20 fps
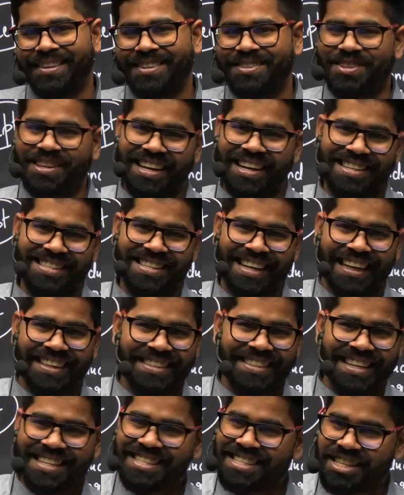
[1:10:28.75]
So yes,
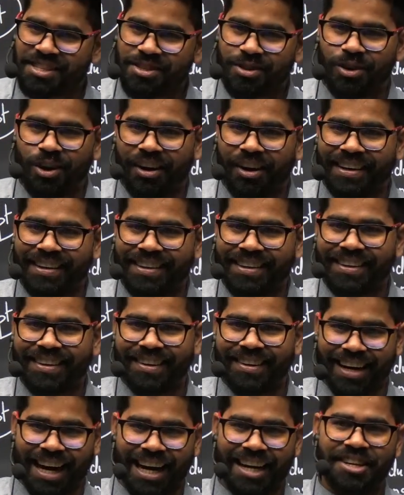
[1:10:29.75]
NJS is gone.
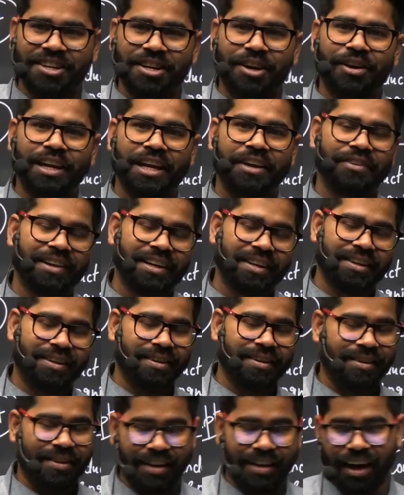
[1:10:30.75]
Right now, even
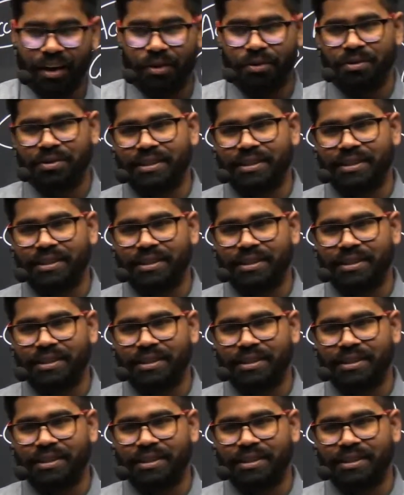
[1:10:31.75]
now,